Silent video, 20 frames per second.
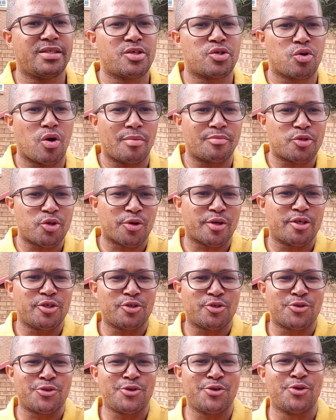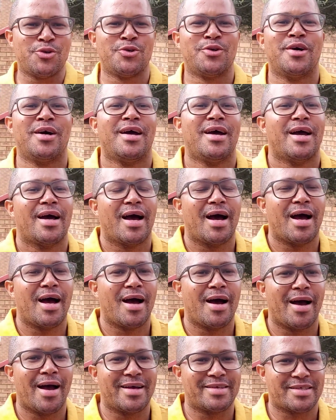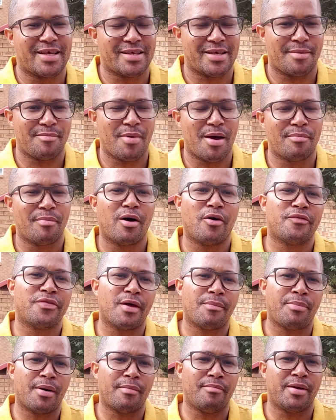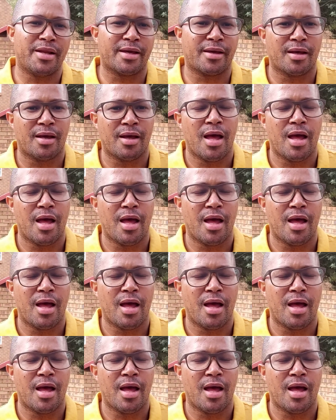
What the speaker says: So I'm talking to you as a member of the public,